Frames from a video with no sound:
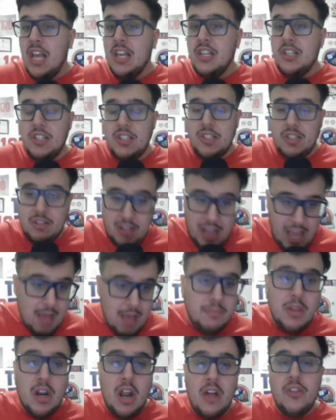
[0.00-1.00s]

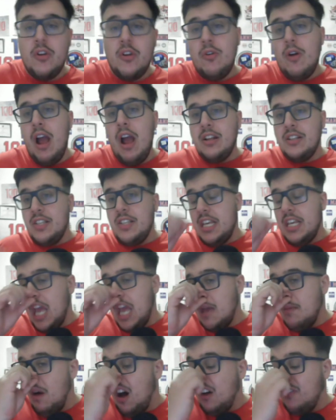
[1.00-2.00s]
slammed it on the ground as he
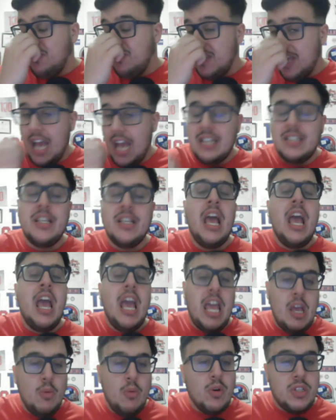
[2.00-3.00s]
came off the ice.
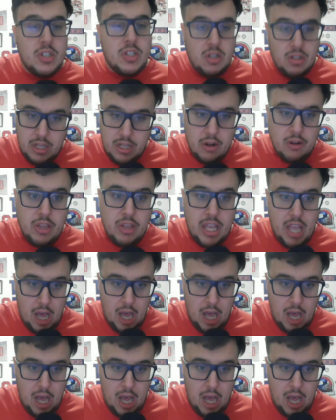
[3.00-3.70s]
He was clearly